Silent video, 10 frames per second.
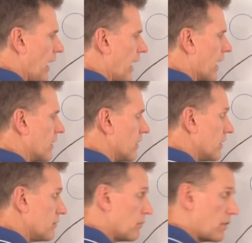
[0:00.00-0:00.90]
and
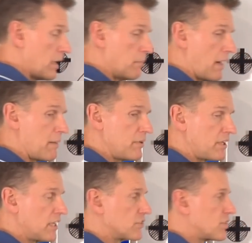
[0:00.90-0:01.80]
it might be
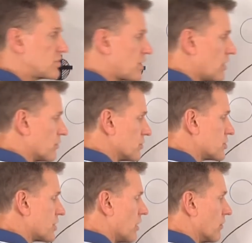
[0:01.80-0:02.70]
against the zone.
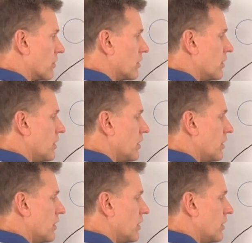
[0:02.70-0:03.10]
So